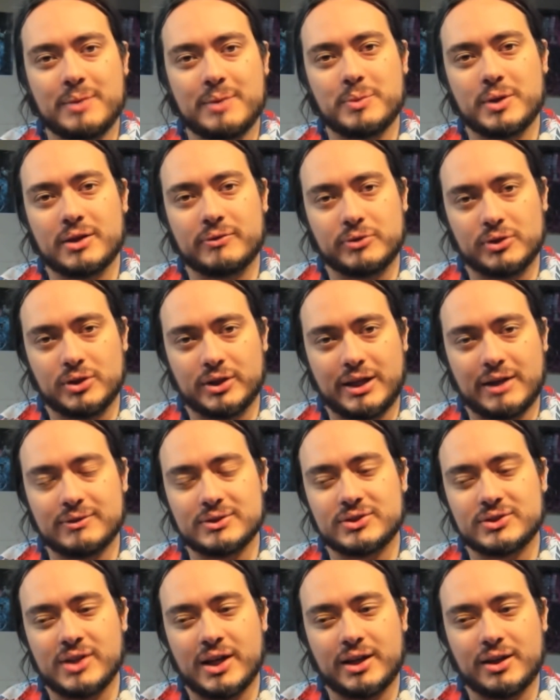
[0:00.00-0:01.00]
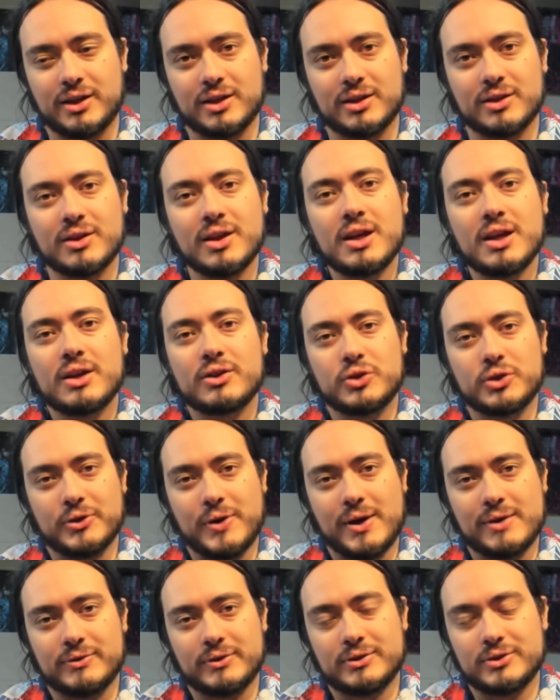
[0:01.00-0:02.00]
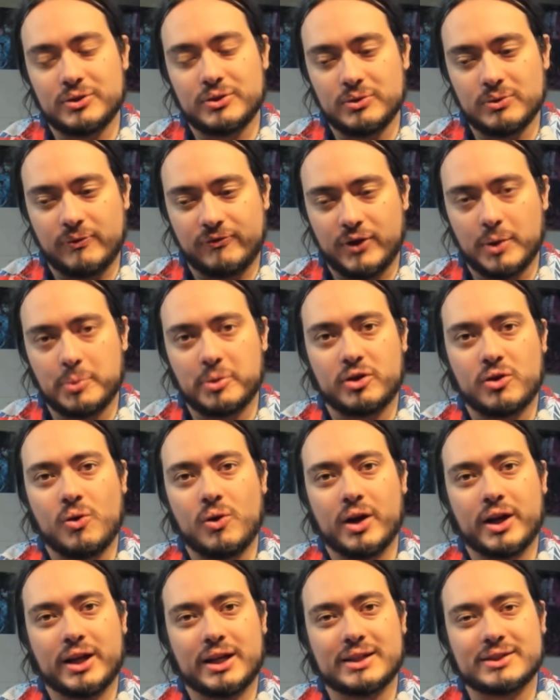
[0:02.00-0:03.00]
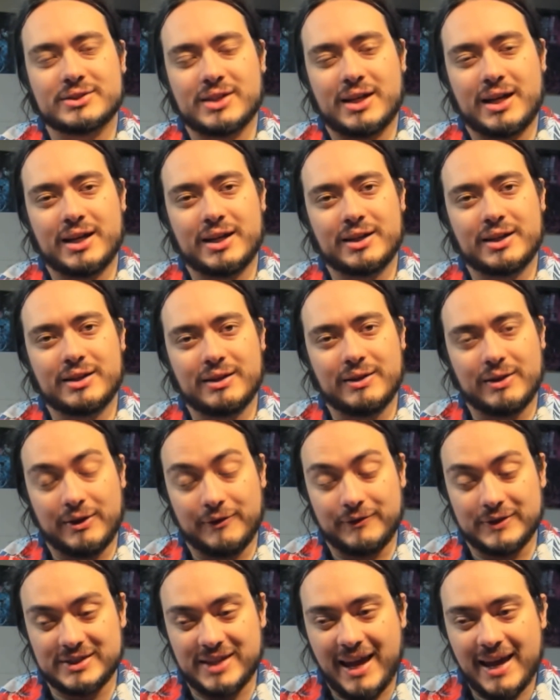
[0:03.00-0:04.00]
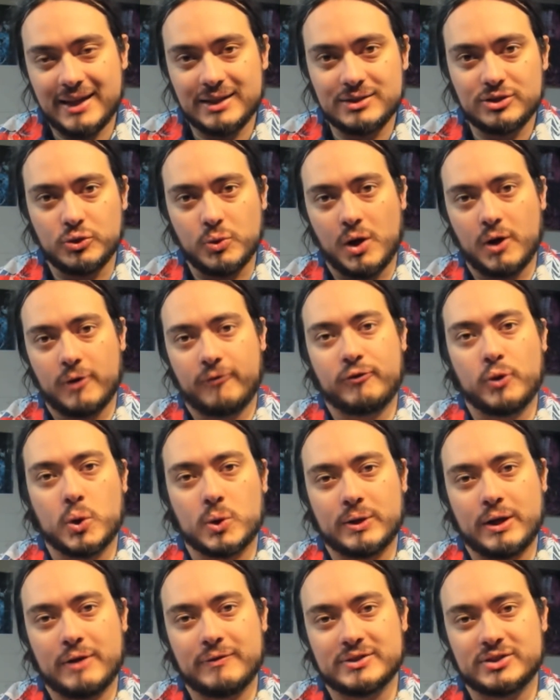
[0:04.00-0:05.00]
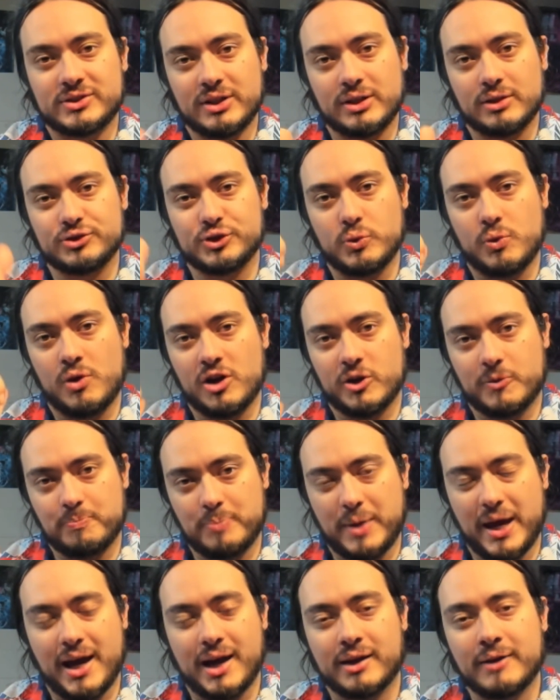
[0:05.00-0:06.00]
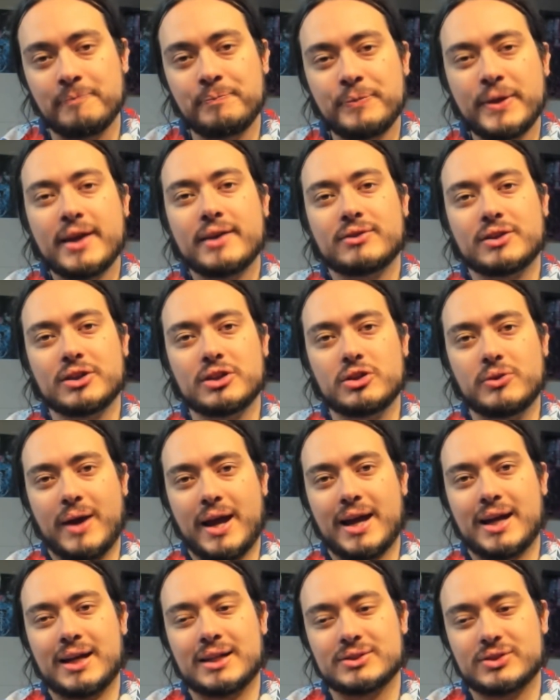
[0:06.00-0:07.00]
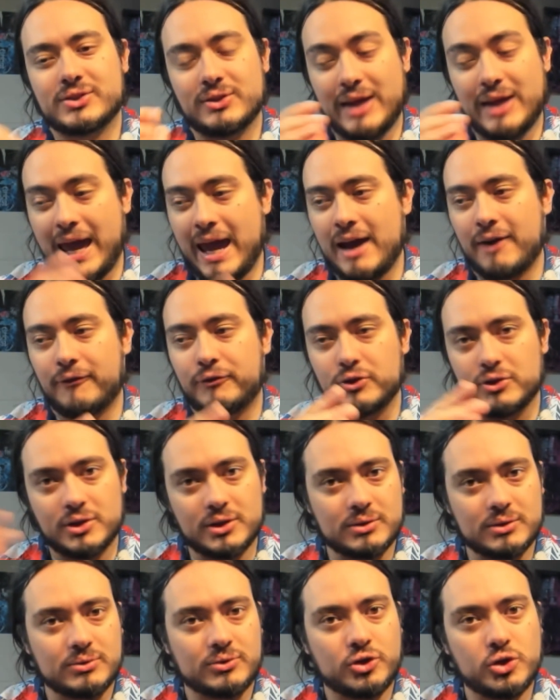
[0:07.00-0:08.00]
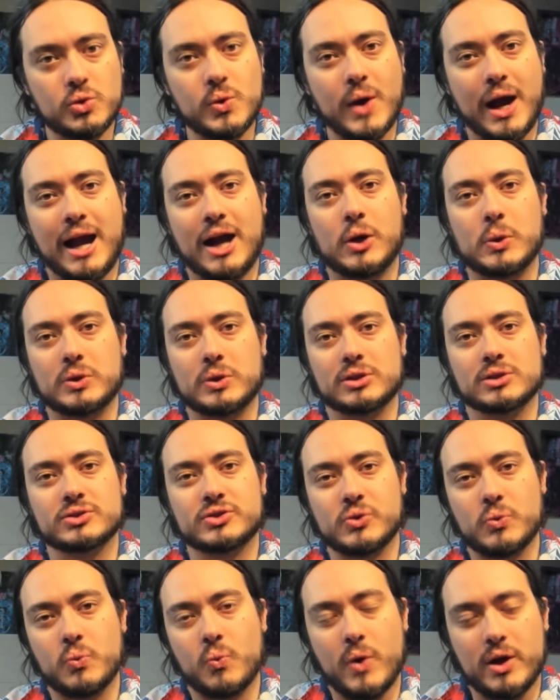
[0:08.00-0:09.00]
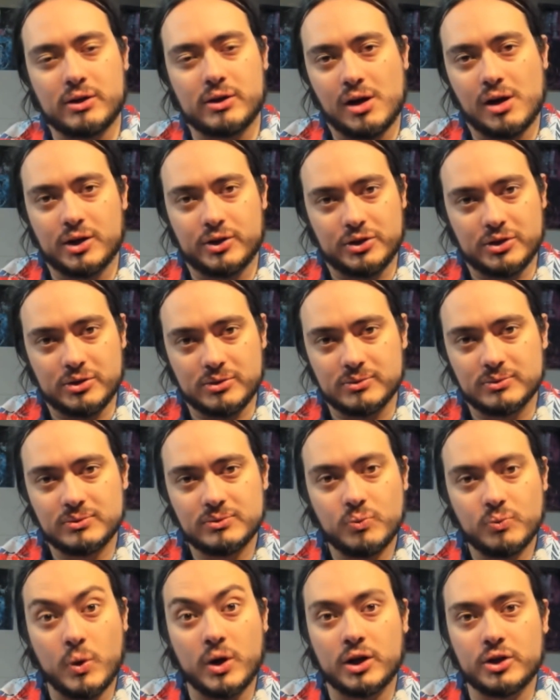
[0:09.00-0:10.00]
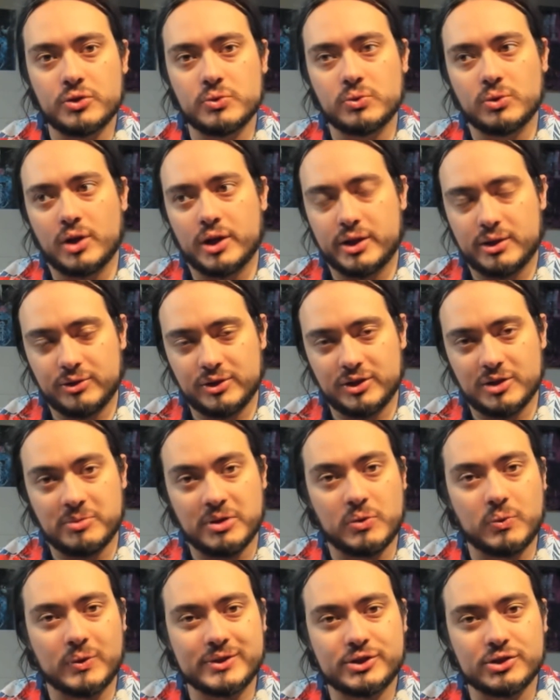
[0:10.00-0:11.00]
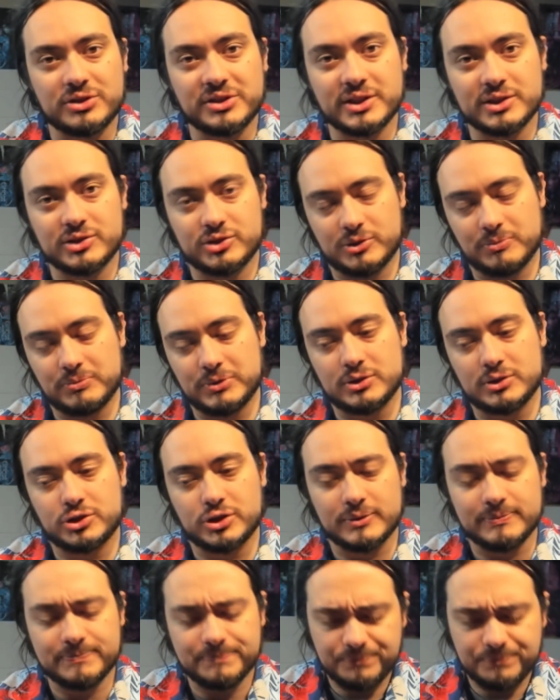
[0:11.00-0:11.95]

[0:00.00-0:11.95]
interval, like every second, you flip a coin and decide if it's heads, you walk forward, and if it's tails, you walk back. Then you ask, after 2 hours, where are you? Where are you likely to be? What's your distribution?